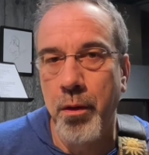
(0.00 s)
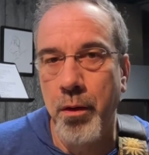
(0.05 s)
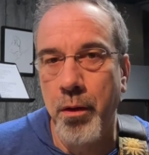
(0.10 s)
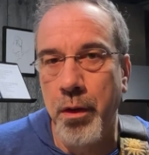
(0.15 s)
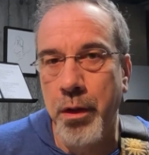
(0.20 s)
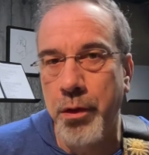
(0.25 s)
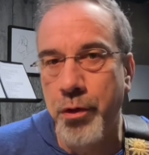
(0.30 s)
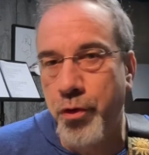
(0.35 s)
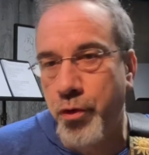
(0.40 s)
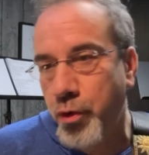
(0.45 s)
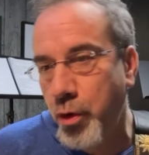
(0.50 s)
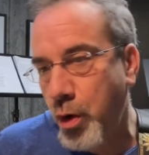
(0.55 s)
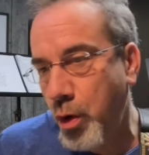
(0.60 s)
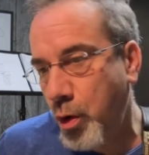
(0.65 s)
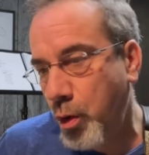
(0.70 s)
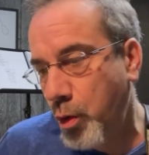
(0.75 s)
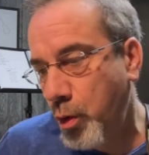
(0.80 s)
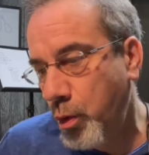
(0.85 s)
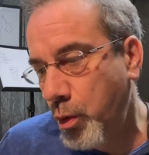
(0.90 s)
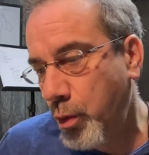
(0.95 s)

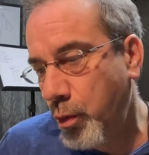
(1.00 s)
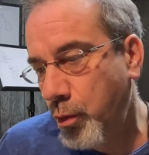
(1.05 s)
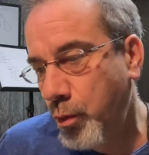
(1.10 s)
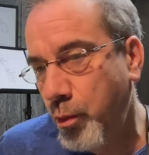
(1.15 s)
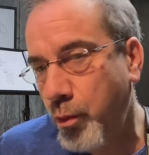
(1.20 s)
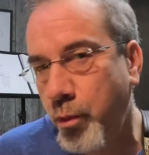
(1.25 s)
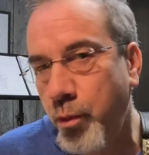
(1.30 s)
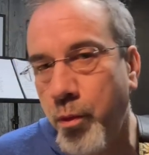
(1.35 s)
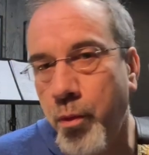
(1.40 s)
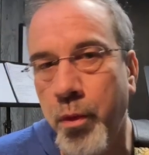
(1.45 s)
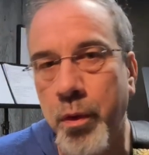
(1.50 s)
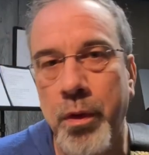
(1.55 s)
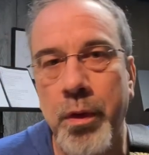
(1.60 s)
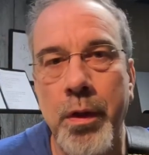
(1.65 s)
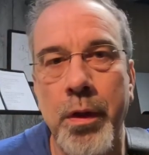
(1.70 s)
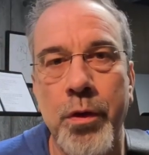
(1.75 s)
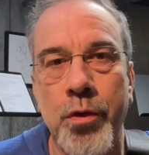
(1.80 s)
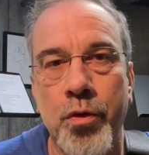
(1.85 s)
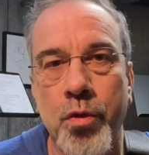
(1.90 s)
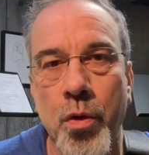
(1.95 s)
intro with the
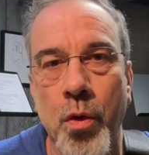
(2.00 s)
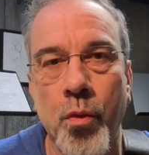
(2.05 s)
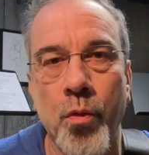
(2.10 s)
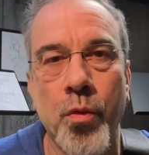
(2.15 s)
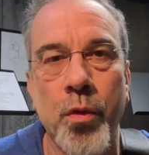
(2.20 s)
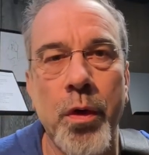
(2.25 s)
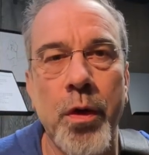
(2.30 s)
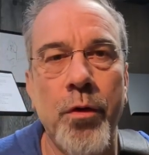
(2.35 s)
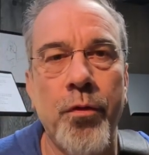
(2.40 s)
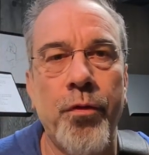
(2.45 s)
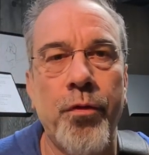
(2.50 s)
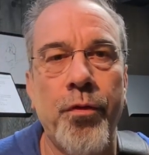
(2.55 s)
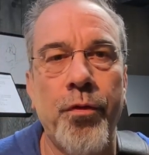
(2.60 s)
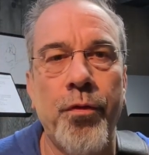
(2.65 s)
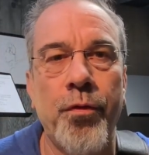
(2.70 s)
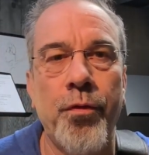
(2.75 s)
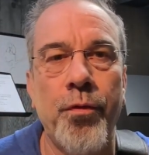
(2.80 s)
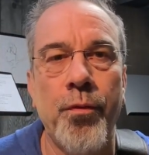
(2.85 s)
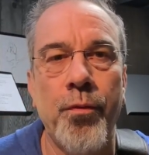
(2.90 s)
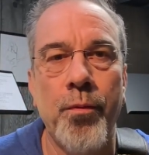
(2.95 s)
intro
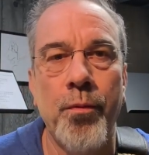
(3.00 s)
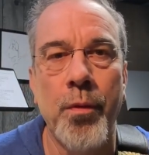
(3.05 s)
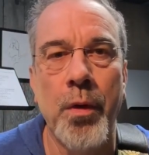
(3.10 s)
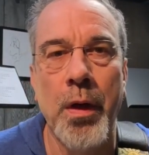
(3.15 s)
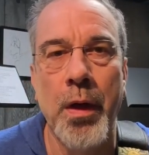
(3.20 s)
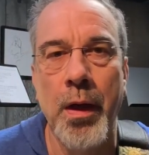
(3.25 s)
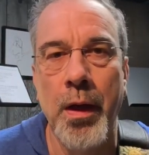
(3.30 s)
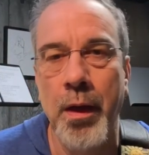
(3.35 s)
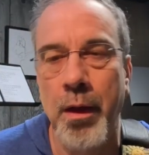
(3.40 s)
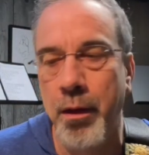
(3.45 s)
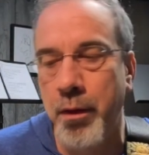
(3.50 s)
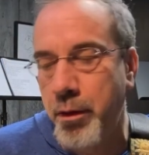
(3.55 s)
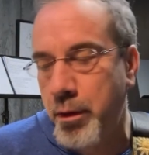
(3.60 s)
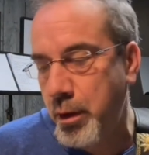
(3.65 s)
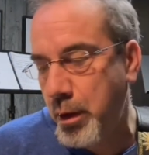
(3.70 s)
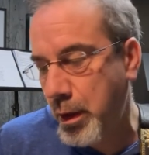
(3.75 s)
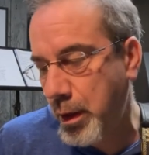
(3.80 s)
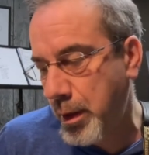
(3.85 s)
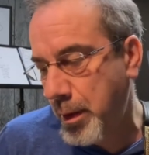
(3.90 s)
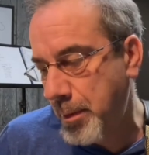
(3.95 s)
riff and,
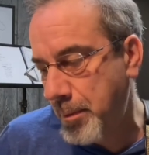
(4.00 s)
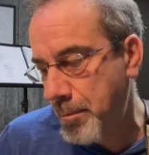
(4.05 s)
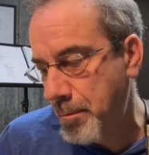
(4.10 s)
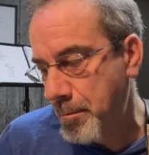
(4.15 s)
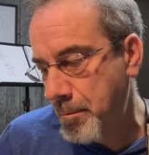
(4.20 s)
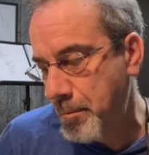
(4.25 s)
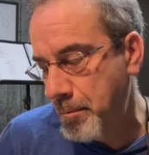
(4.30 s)
the